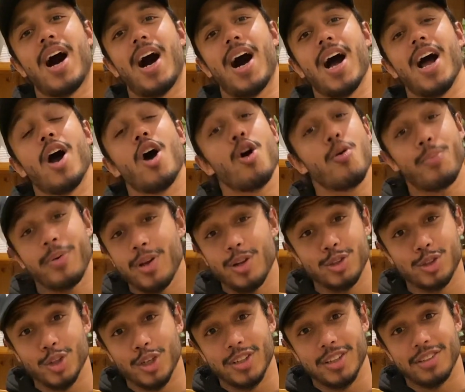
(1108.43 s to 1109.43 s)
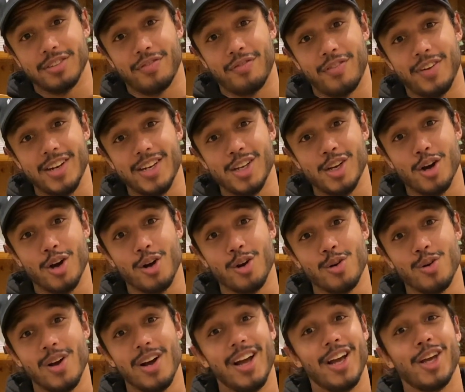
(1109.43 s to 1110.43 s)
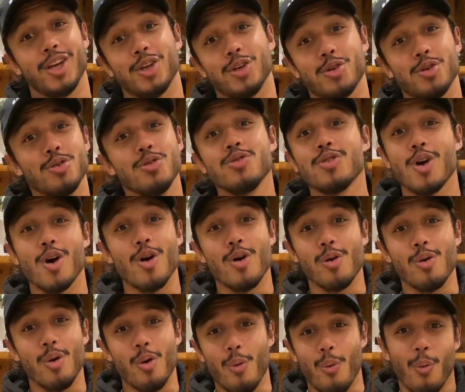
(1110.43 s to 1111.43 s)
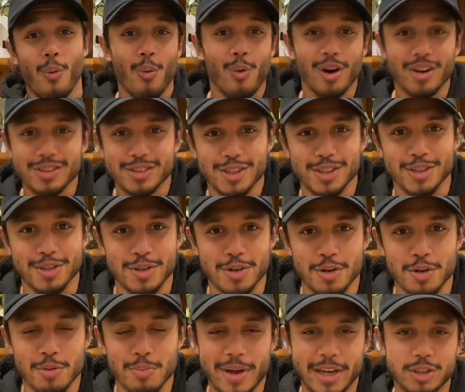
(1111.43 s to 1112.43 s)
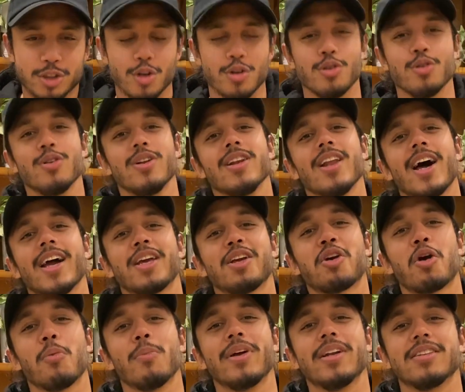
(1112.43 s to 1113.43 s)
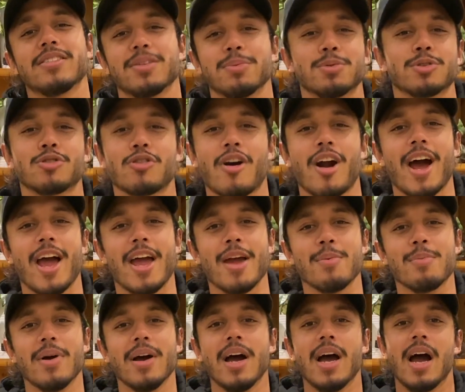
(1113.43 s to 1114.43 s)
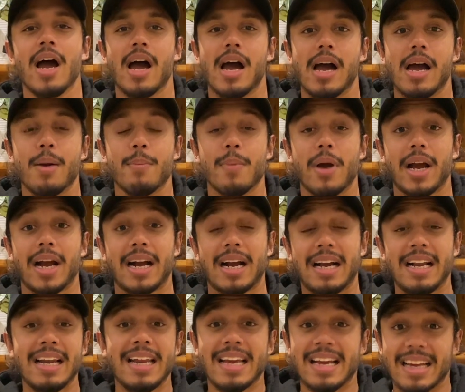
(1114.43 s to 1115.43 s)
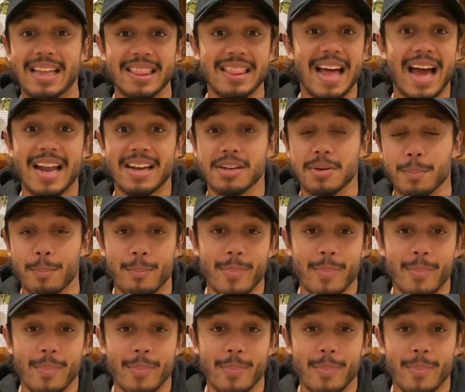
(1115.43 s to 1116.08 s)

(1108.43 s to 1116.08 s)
I hope you enjoyed this video. You know what to do. Make sure you like, comment, subscribe, click that